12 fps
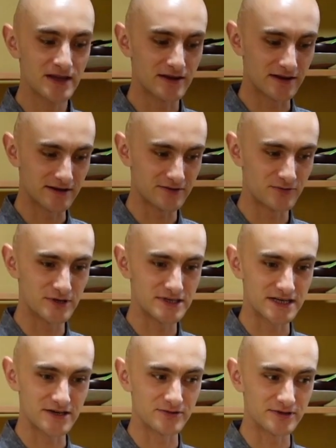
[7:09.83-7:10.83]
in
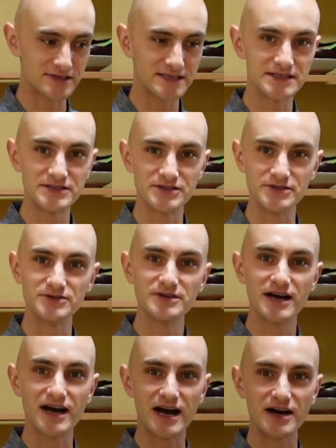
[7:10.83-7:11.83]
which I will teach you
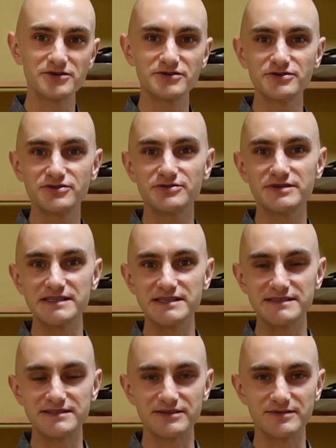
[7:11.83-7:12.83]
how to do a tea
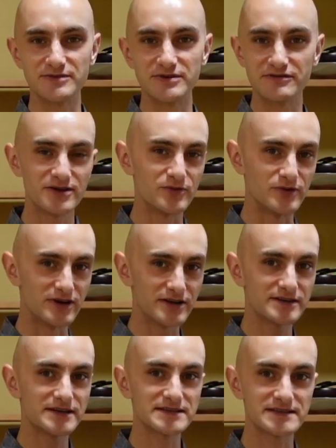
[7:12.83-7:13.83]
ceremony with all
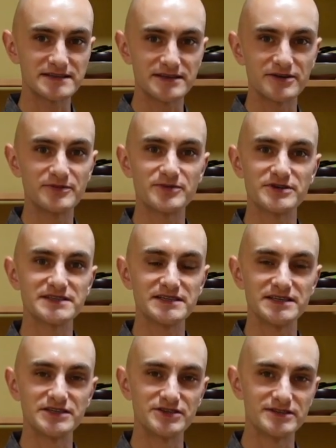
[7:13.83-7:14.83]
the necessary
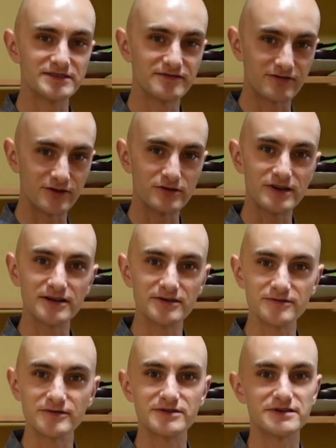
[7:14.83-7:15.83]
procedures, folding the
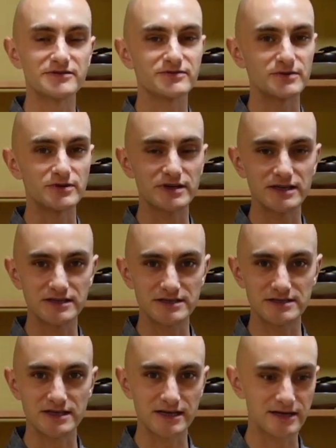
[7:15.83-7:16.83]
fuksa, folding the
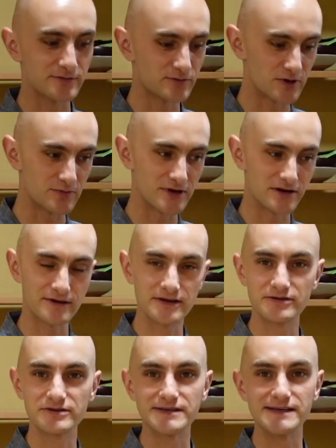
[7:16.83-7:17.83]
chakin, preparing
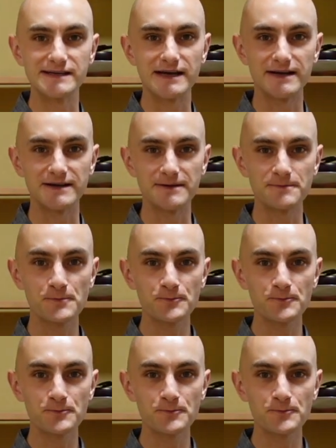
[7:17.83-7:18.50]
your tea caddy,